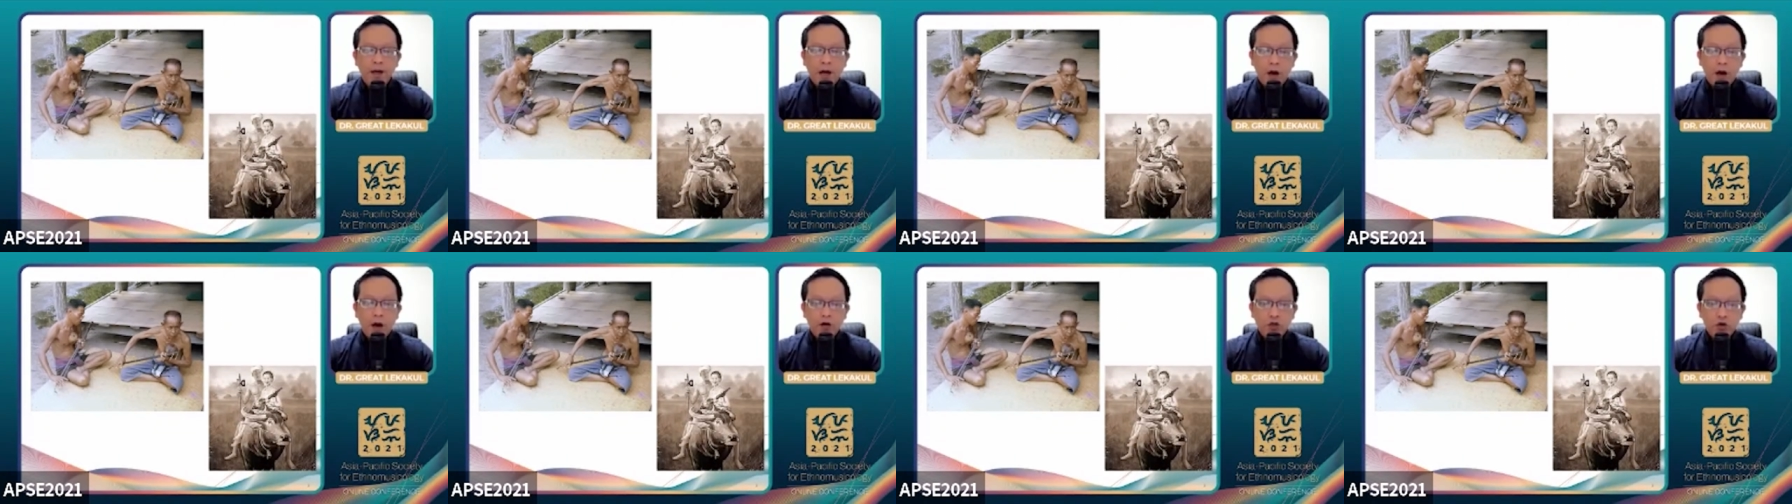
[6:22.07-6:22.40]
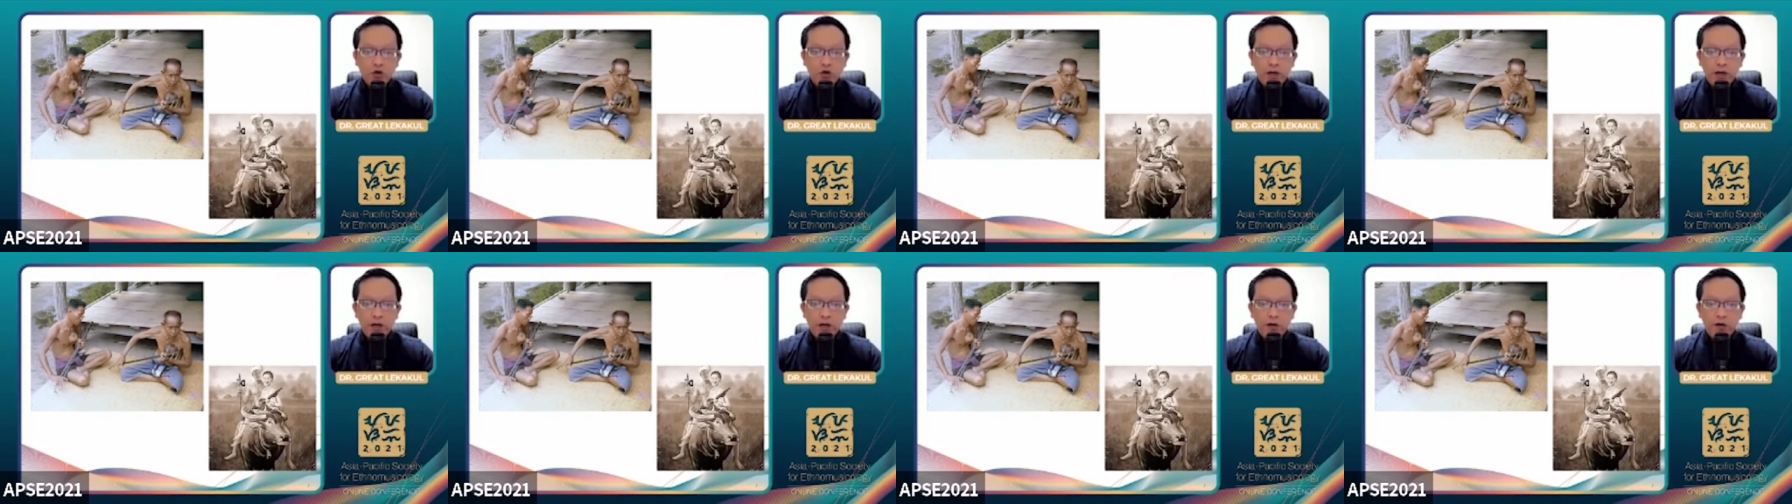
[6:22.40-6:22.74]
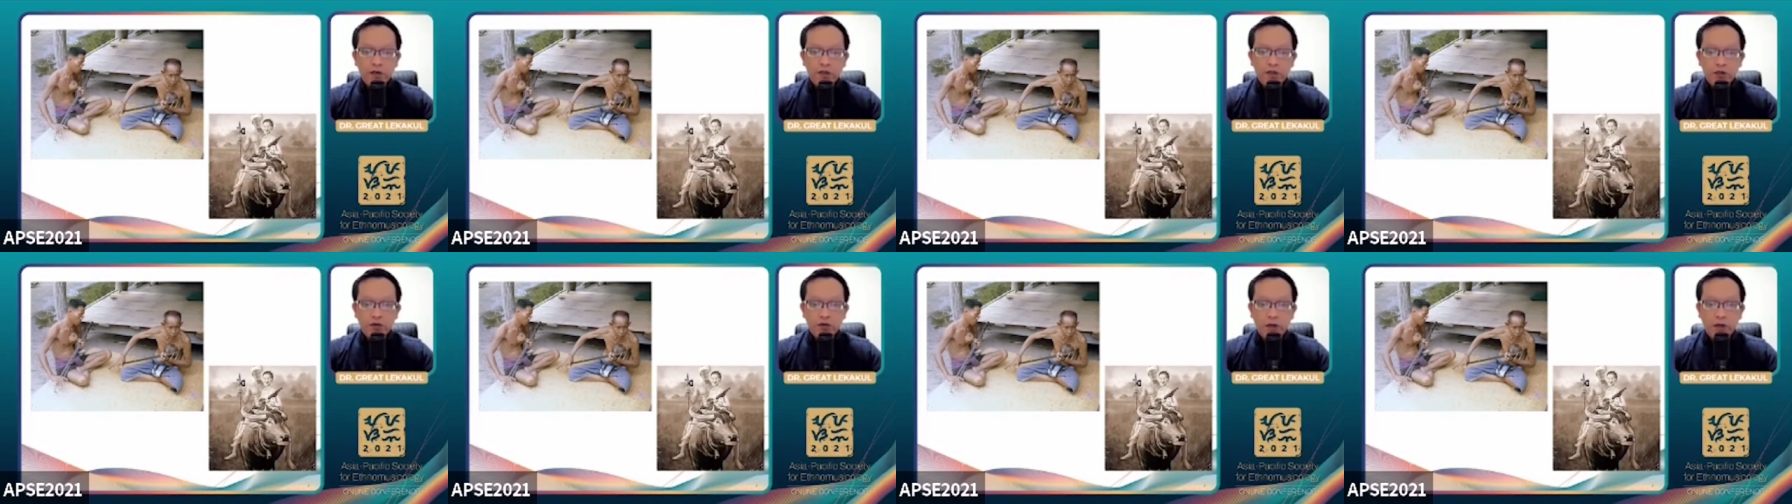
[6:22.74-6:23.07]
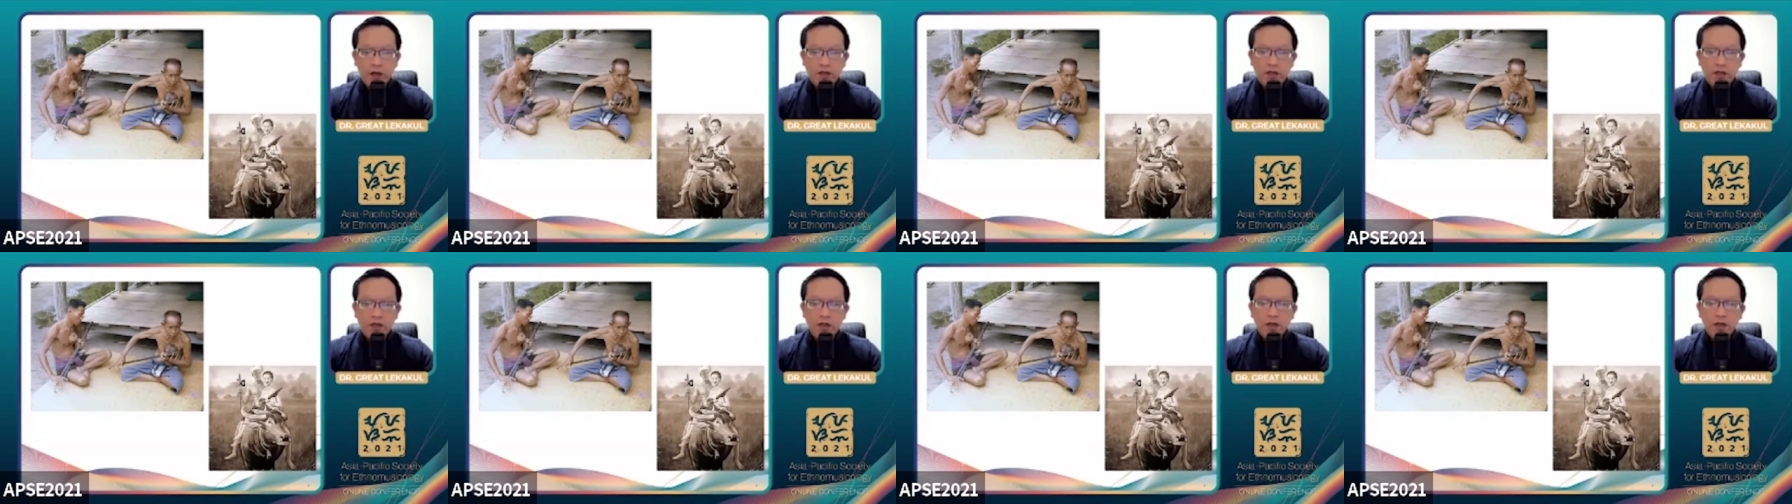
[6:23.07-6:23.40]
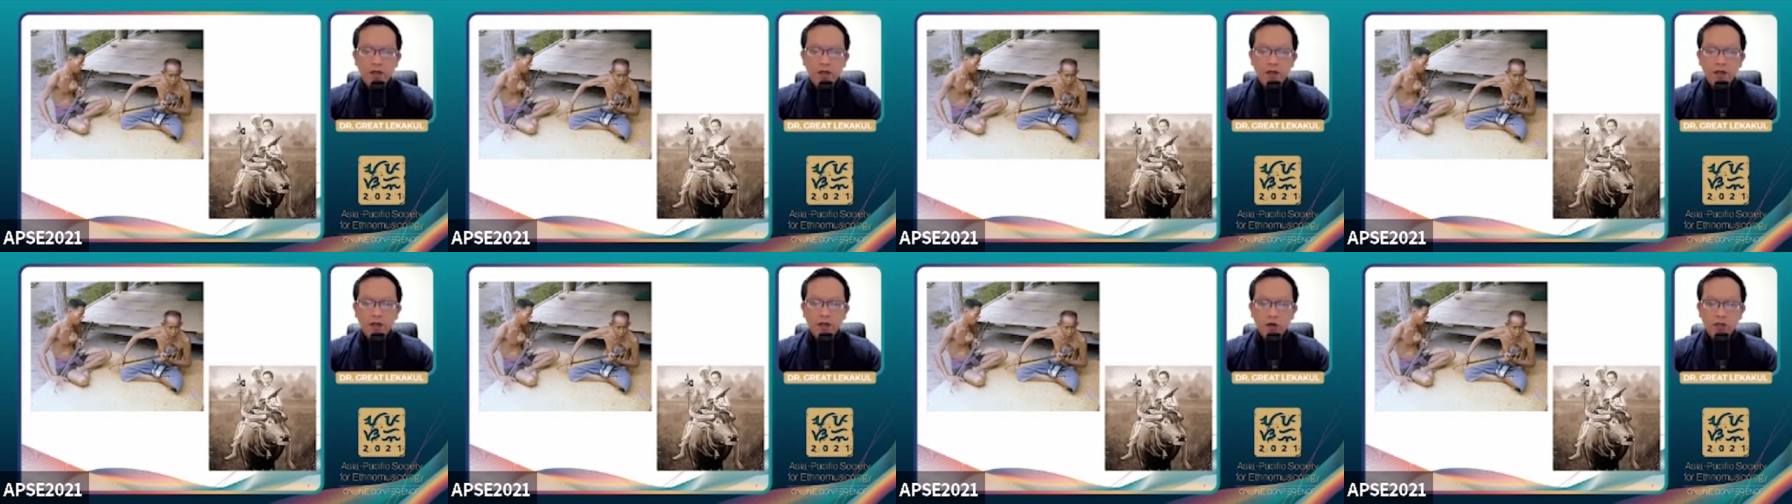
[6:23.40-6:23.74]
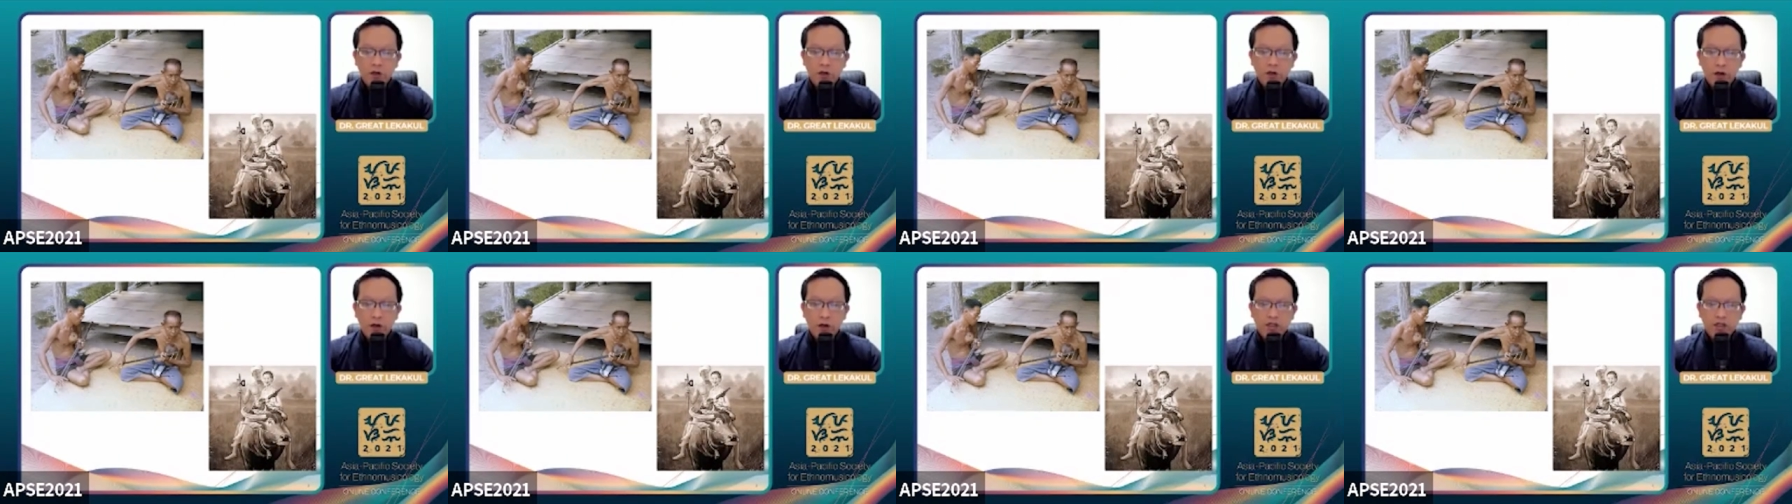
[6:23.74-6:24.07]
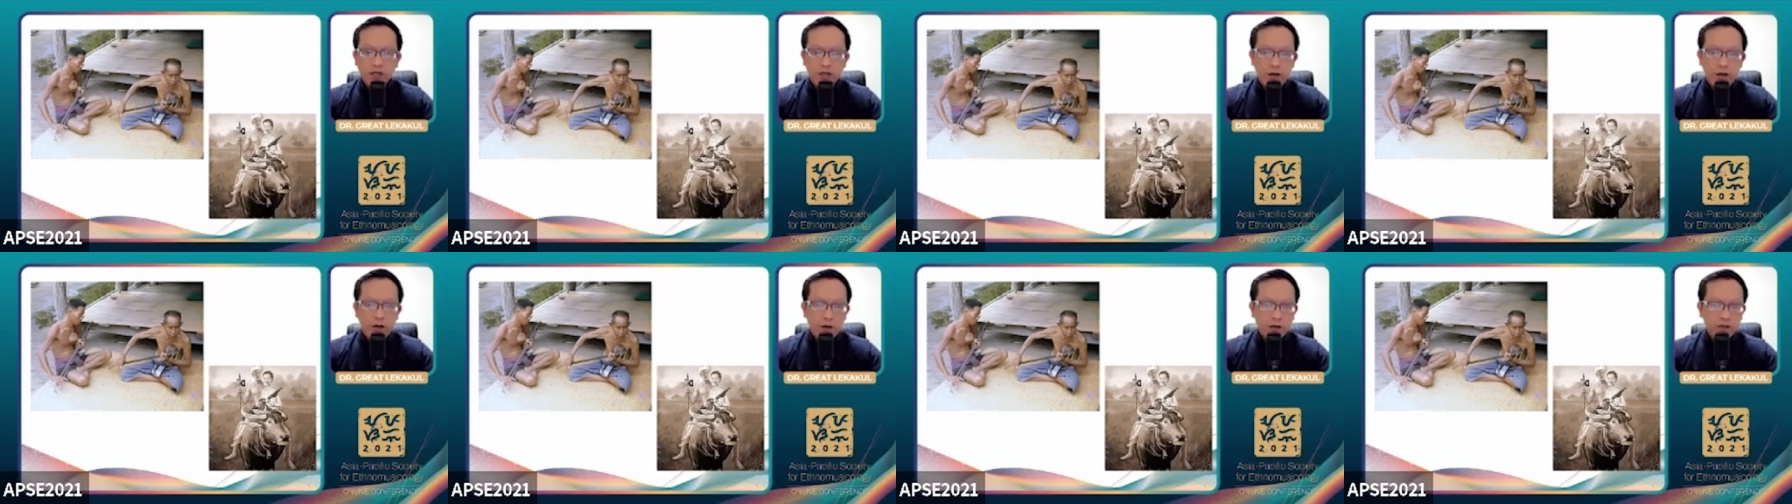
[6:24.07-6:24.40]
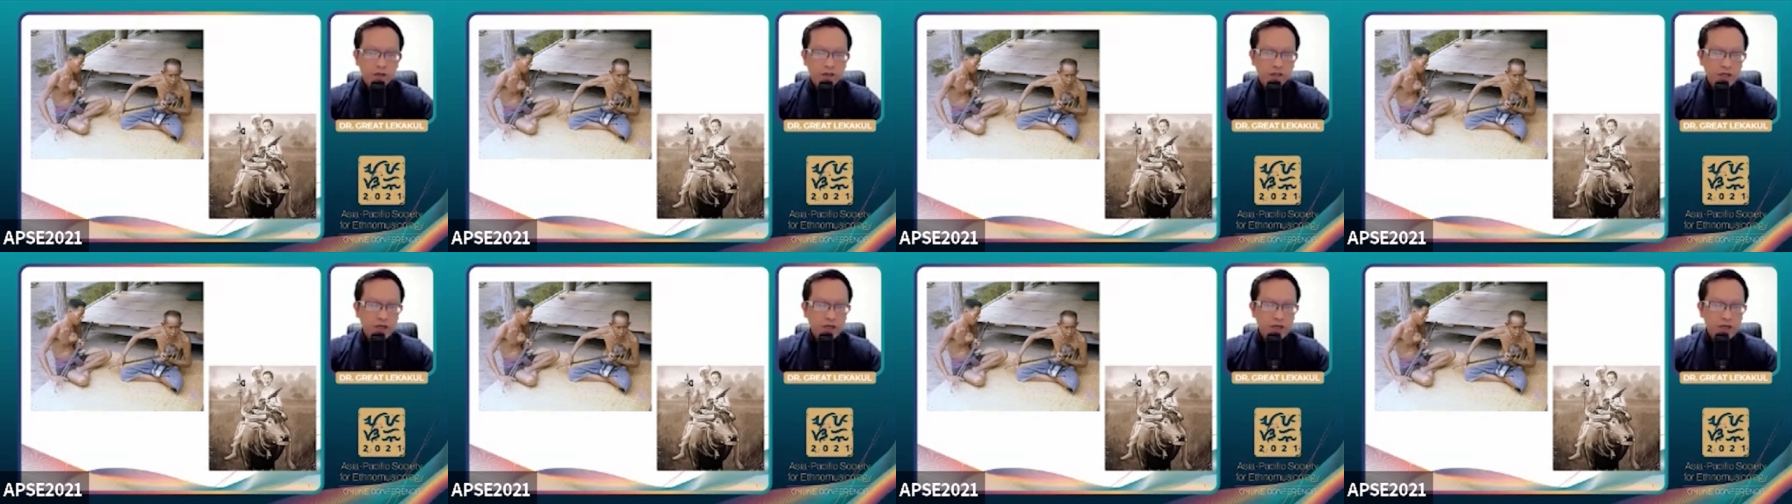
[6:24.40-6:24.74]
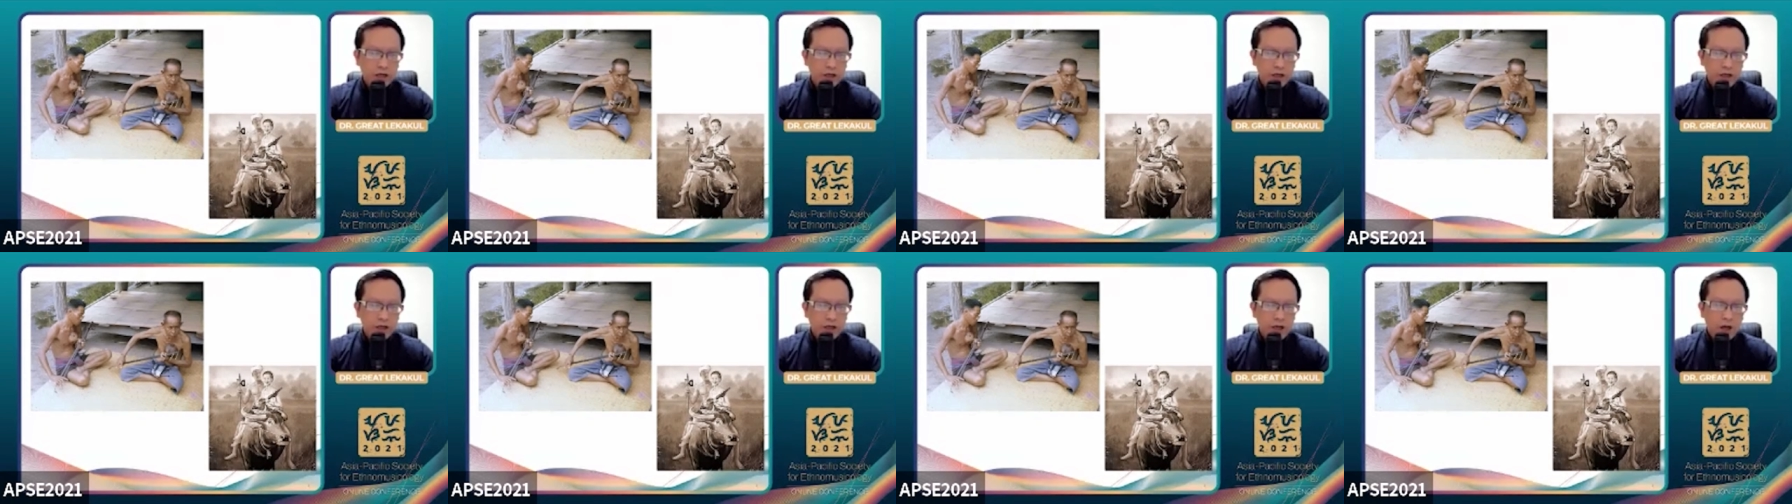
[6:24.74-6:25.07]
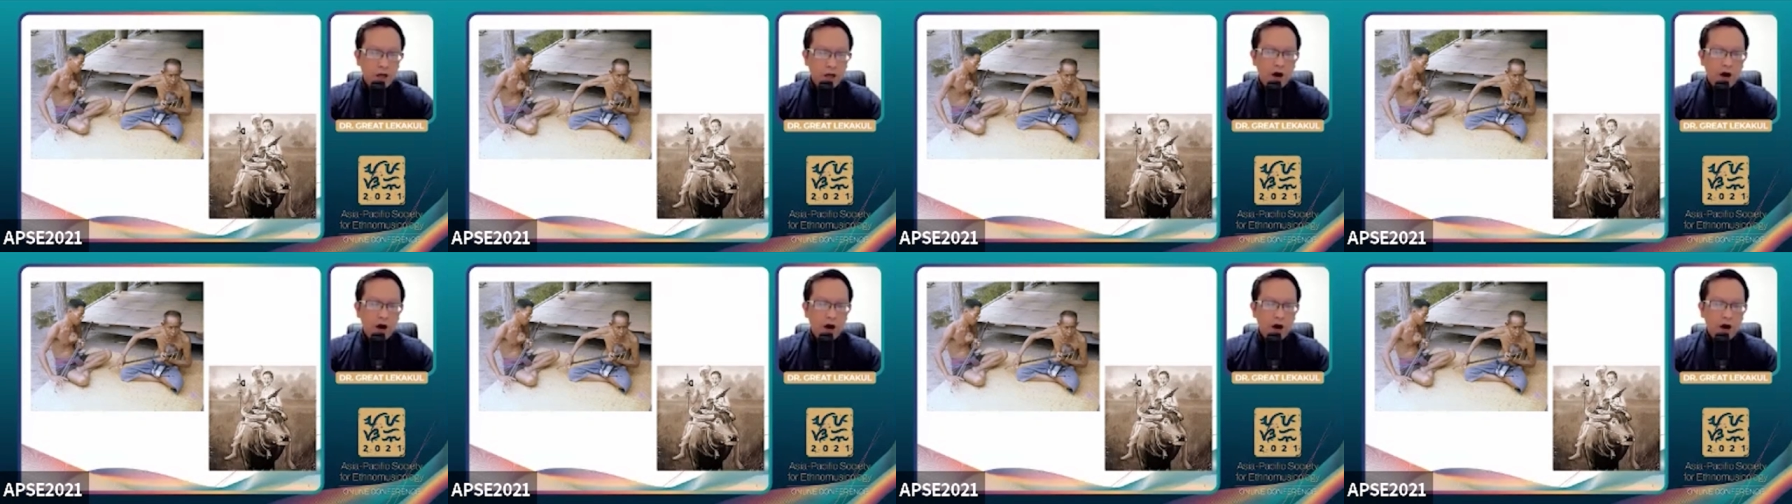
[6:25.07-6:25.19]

culturally illustrates nostalgic scene